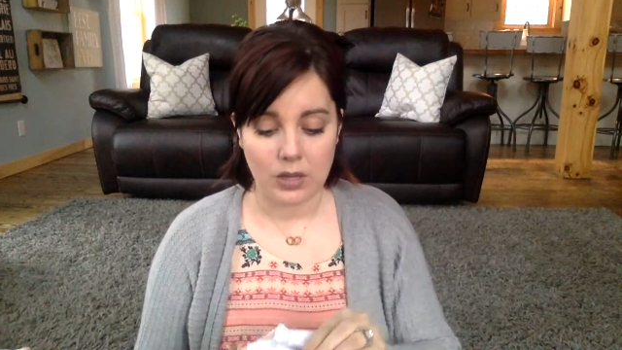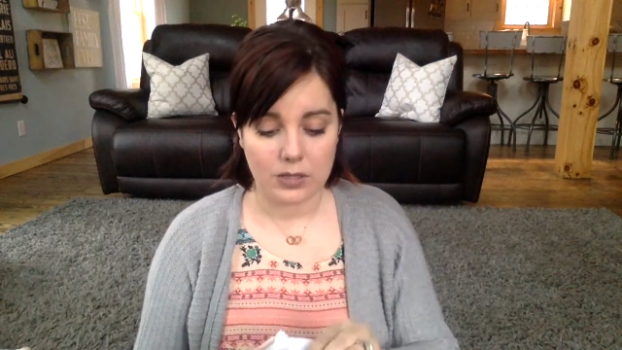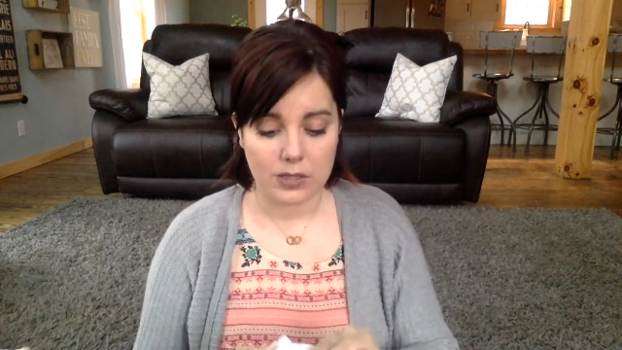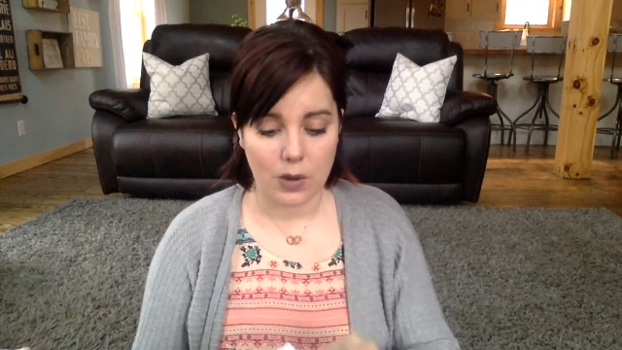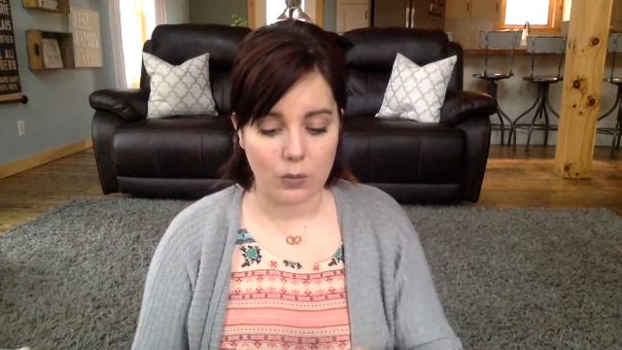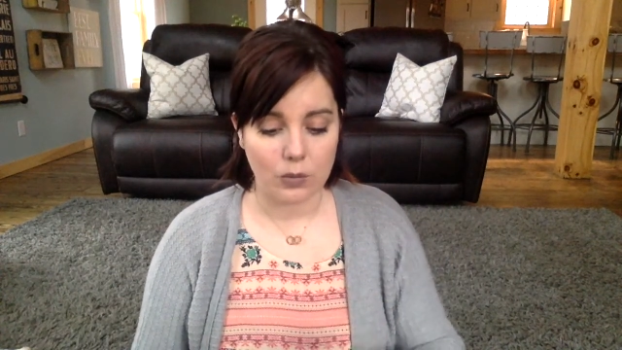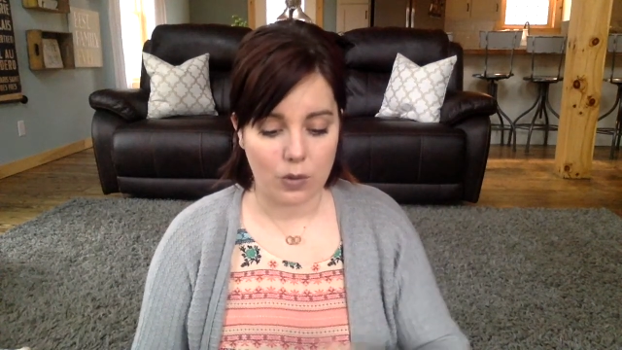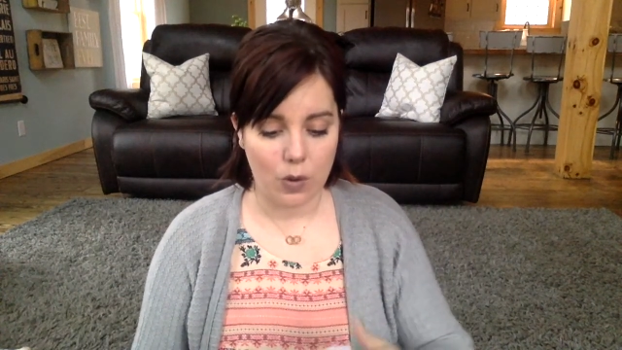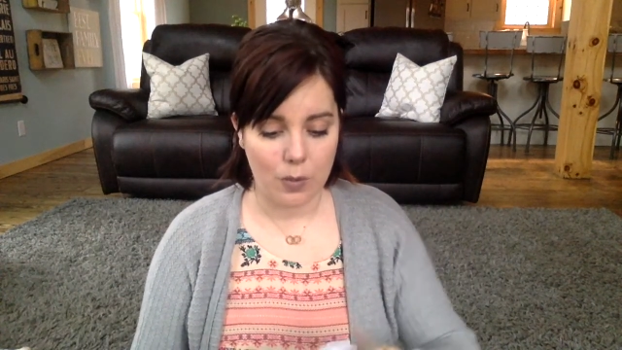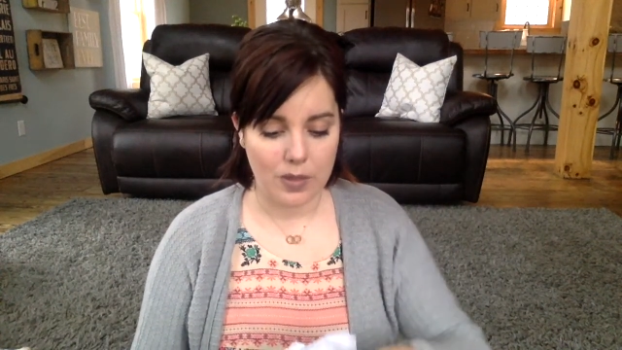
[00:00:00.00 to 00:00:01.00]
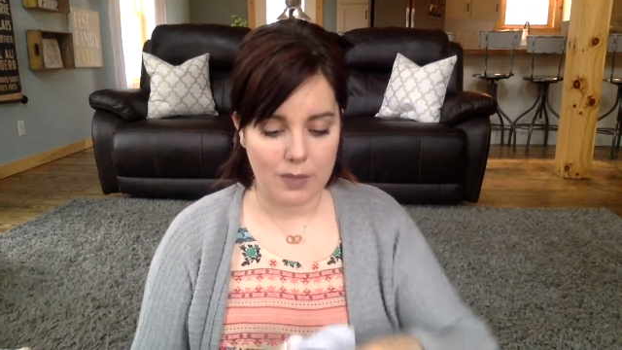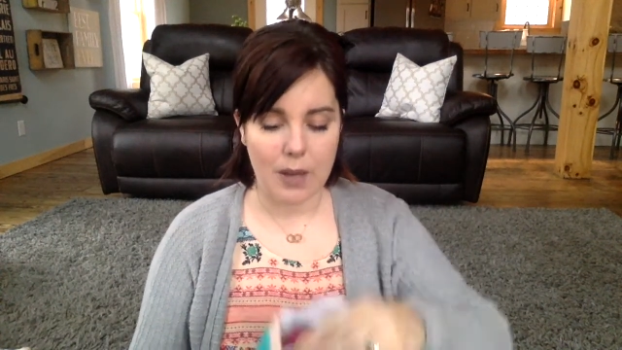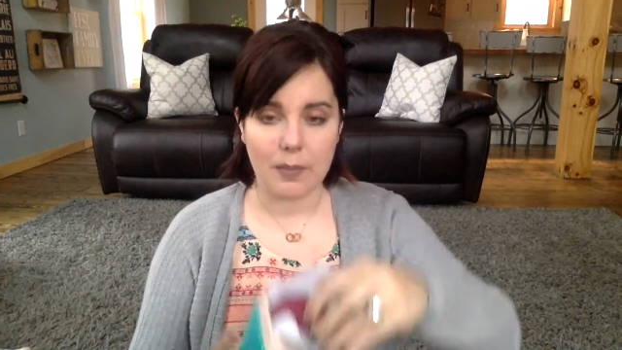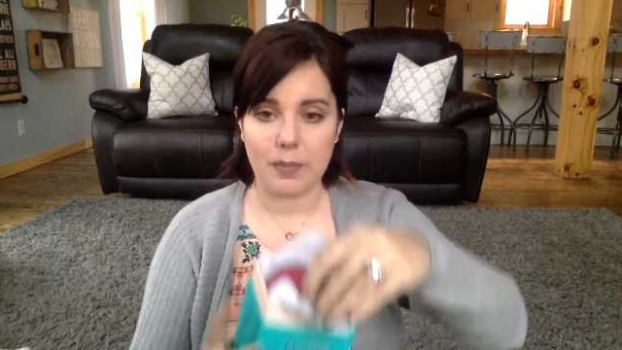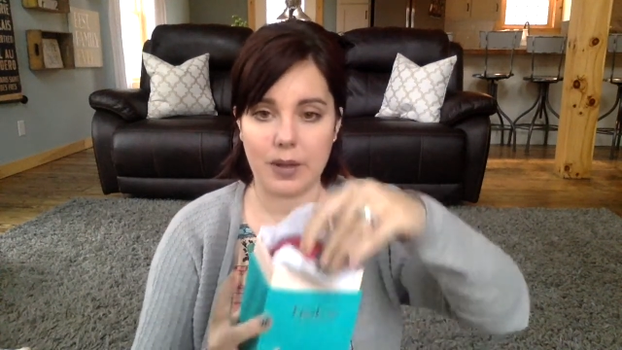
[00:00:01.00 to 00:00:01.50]
So you open them
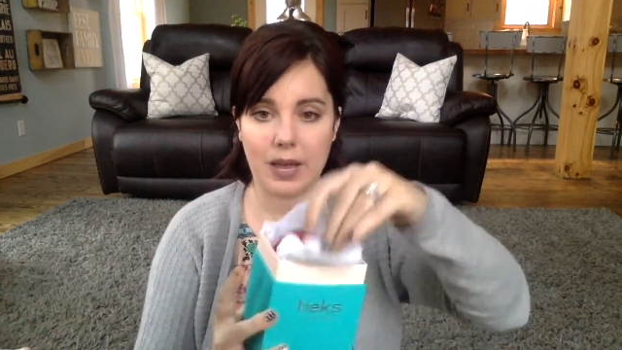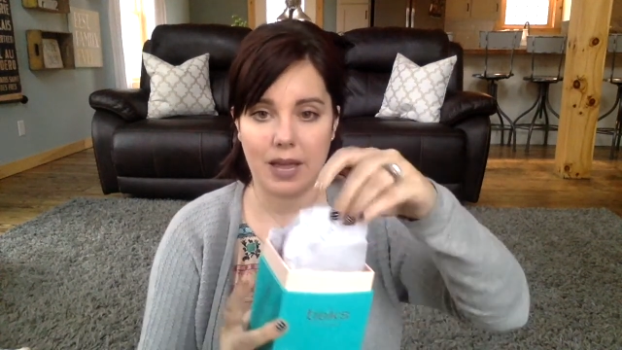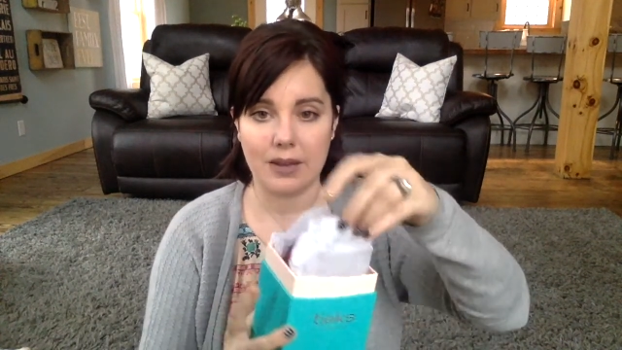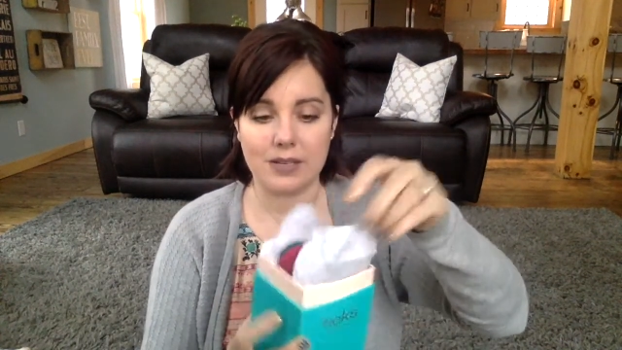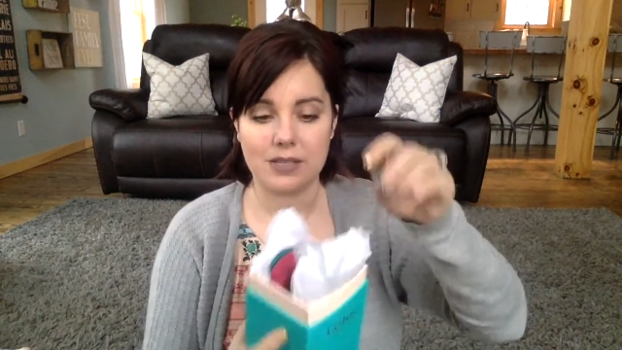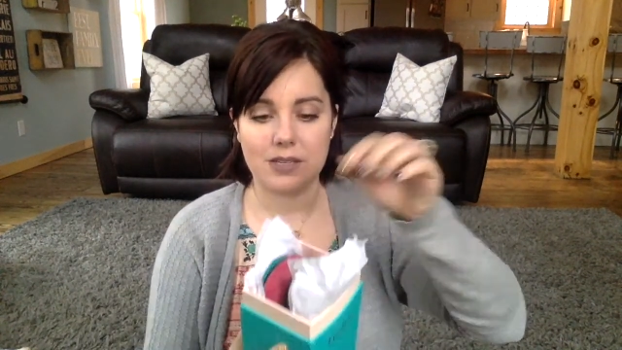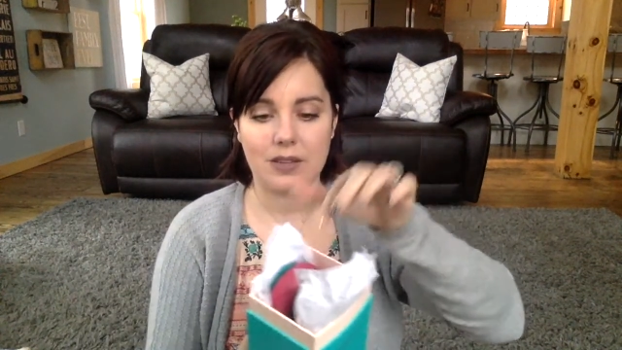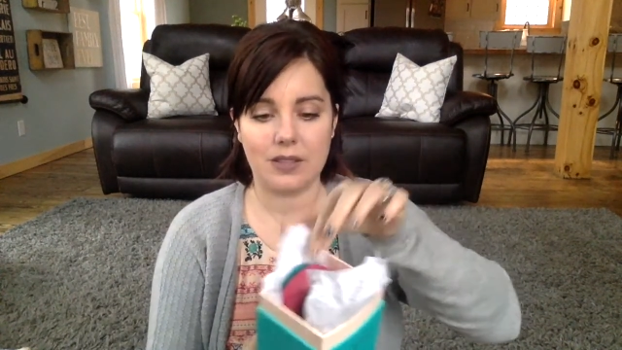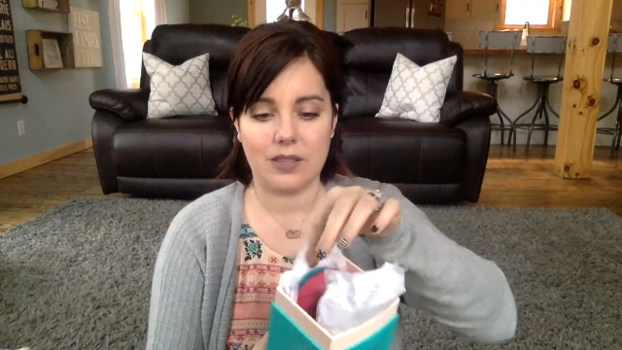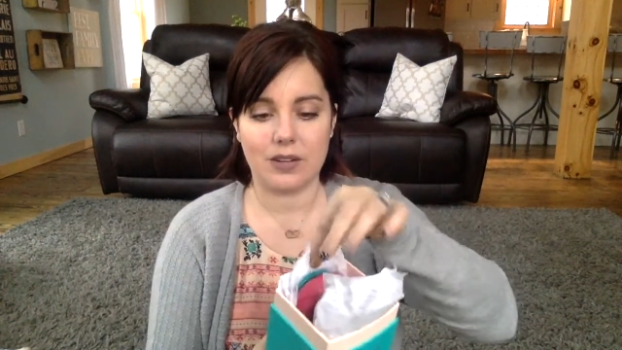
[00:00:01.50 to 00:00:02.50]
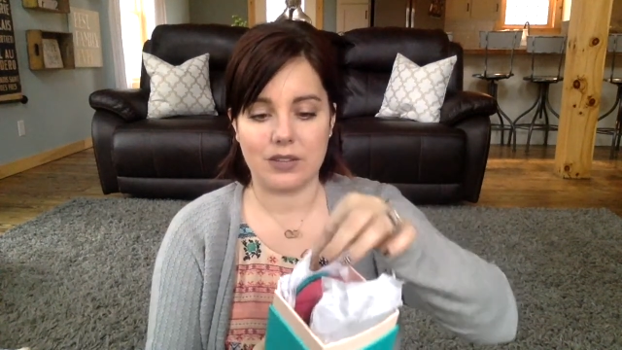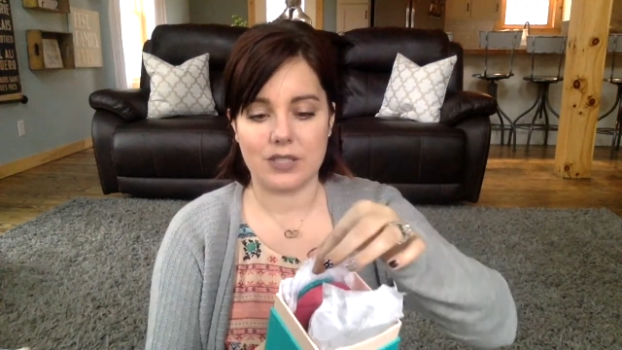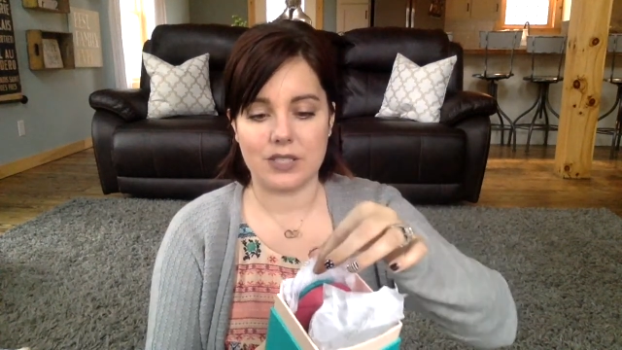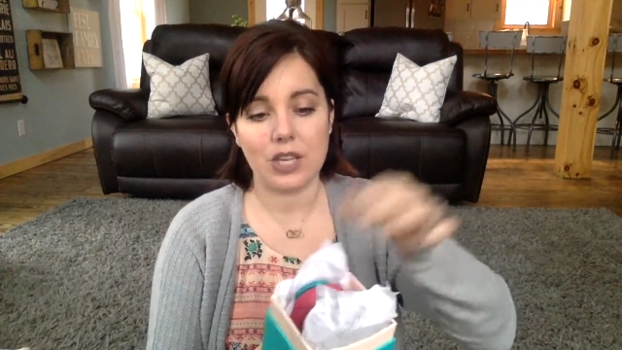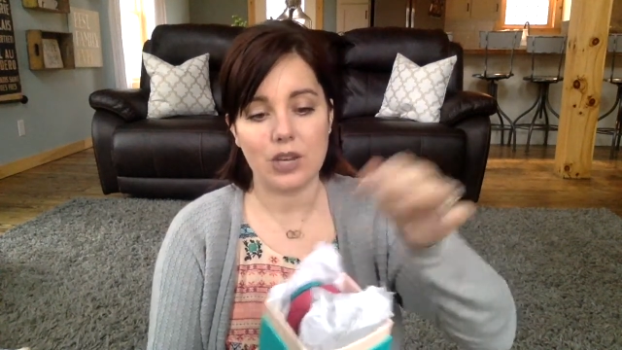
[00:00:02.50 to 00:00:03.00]
up, and there's
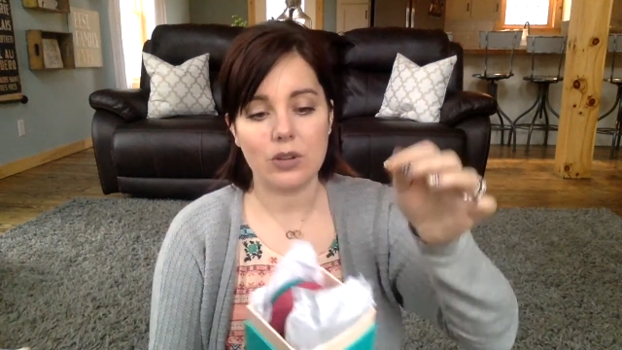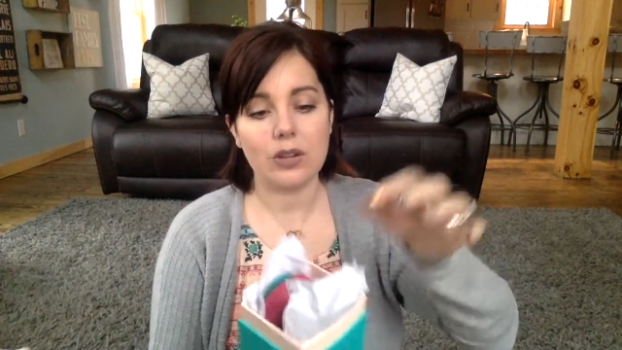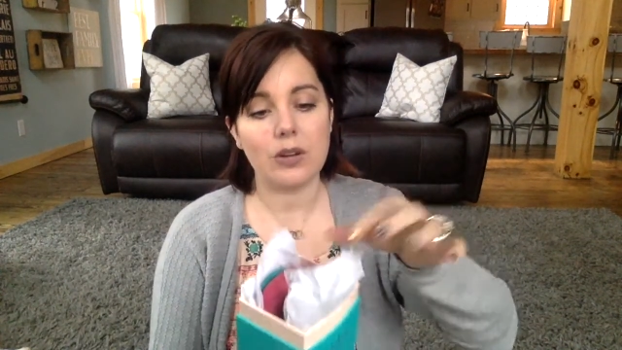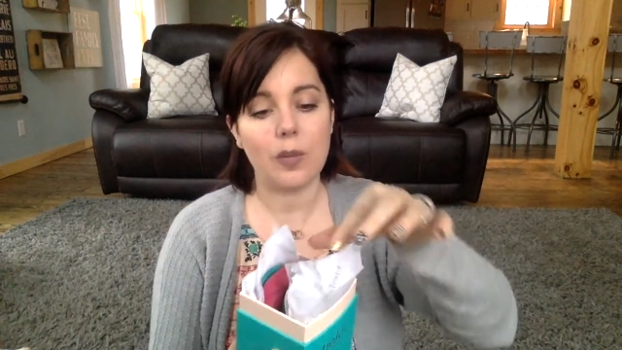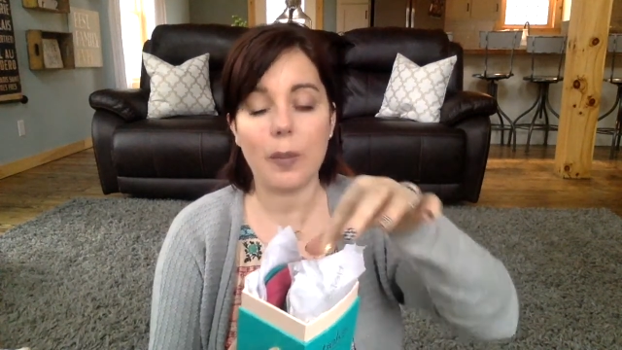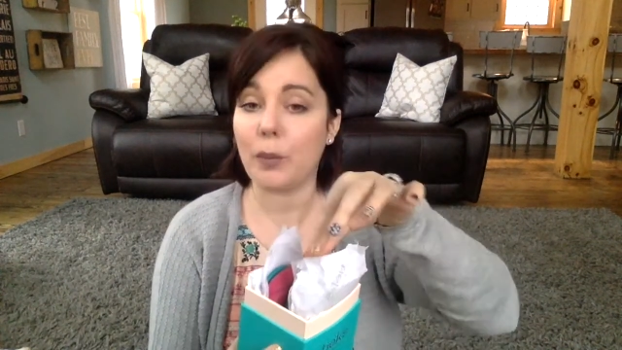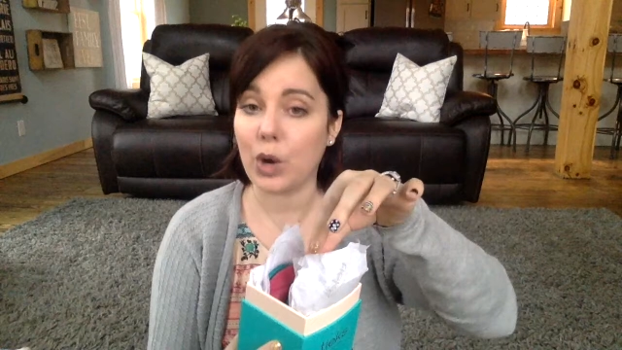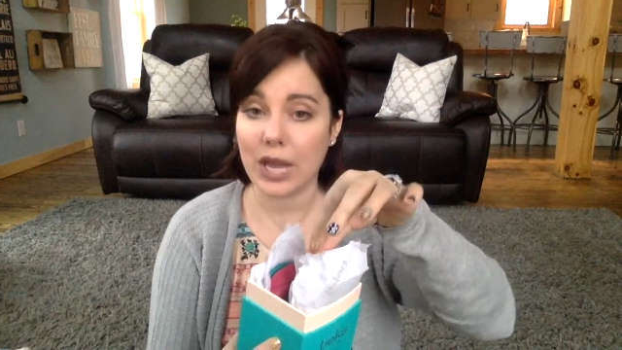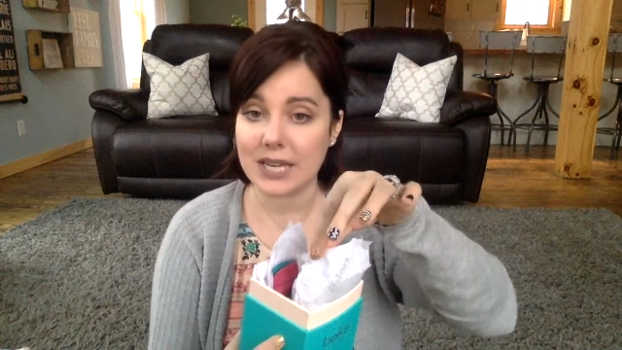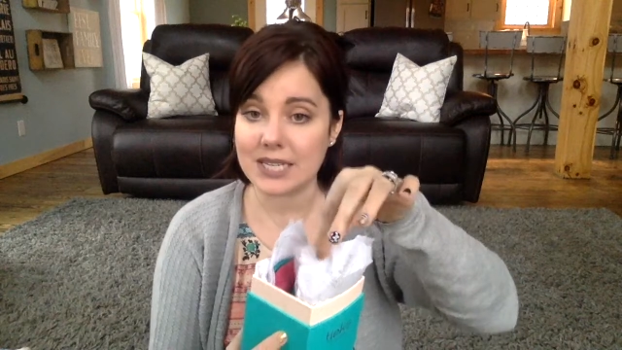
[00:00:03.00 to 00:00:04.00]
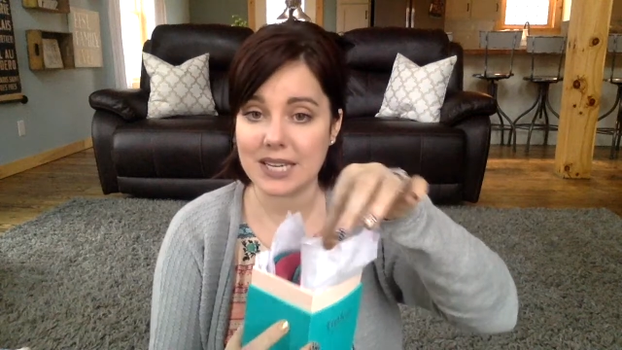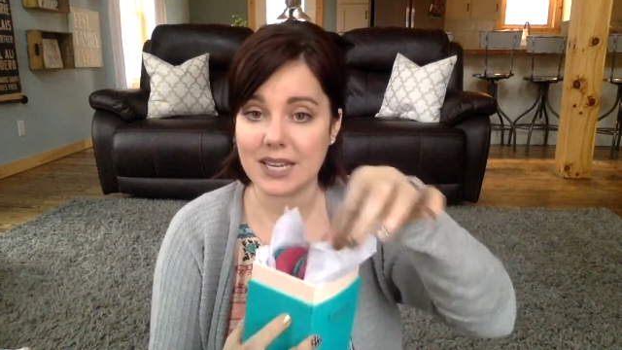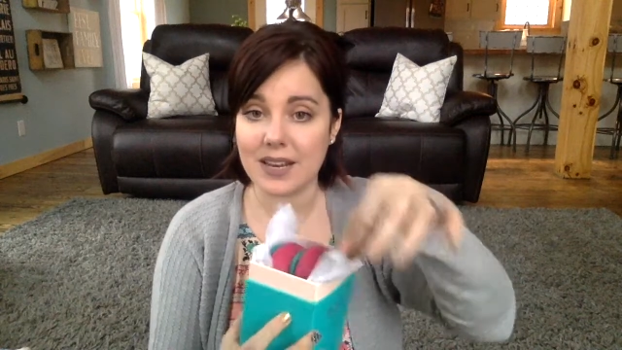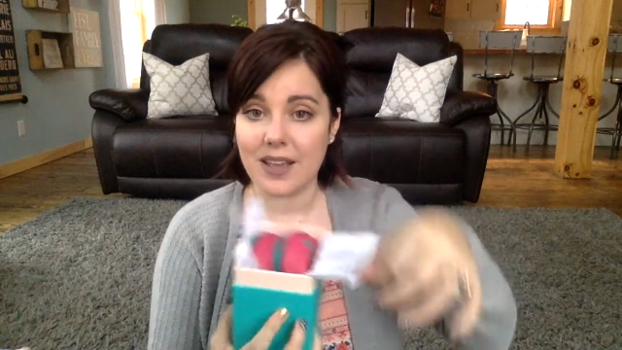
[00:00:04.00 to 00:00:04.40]
this cute little branded